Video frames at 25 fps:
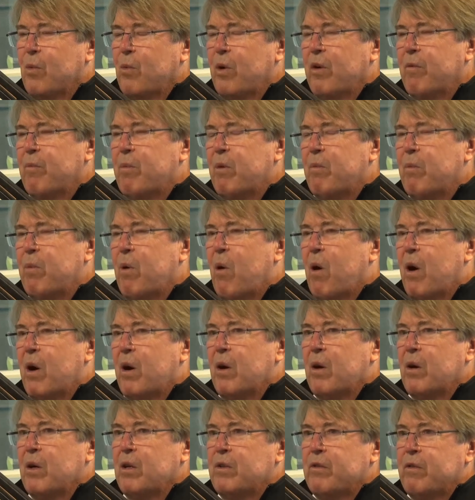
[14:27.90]
we've been
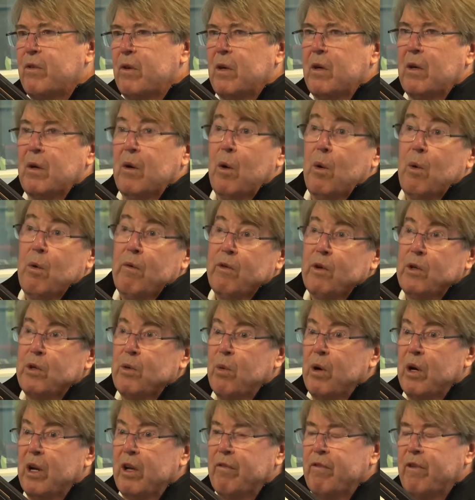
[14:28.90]
partners for over
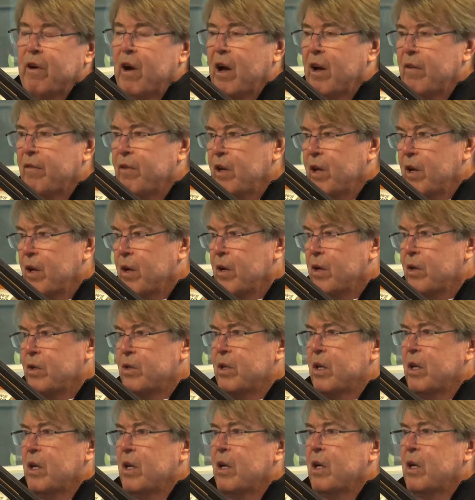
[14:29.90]
25
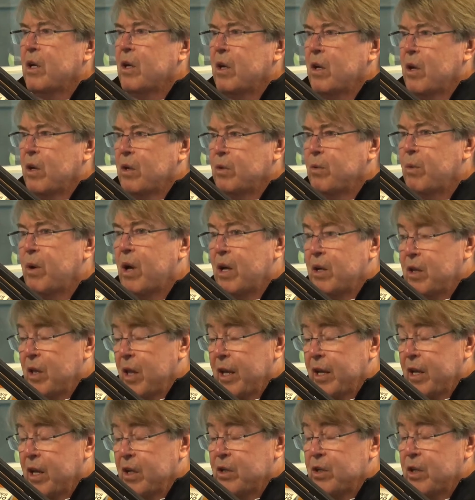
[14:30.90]
years because,
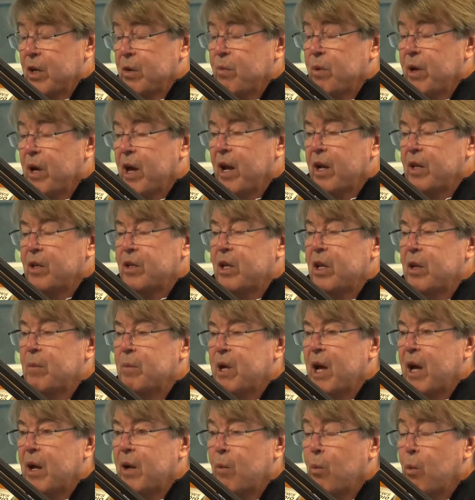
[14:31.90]
like I said, we had a team
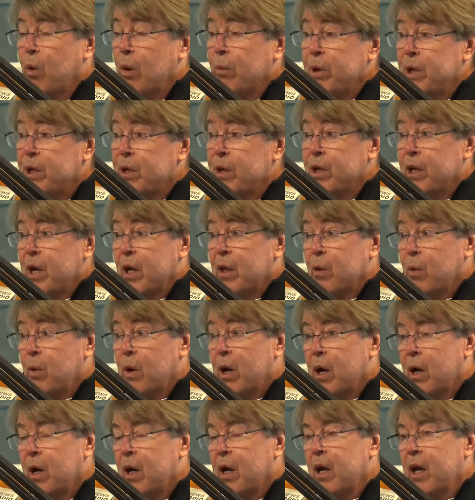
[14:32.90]
down in Wilmington,
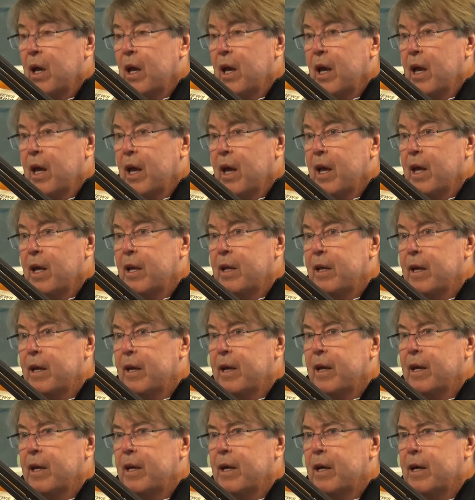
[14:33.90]
Delaware, and
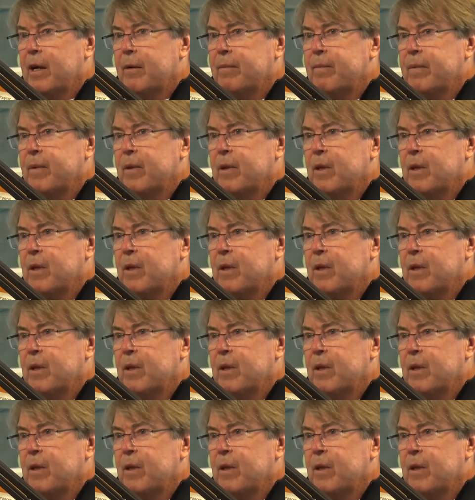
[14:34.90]
I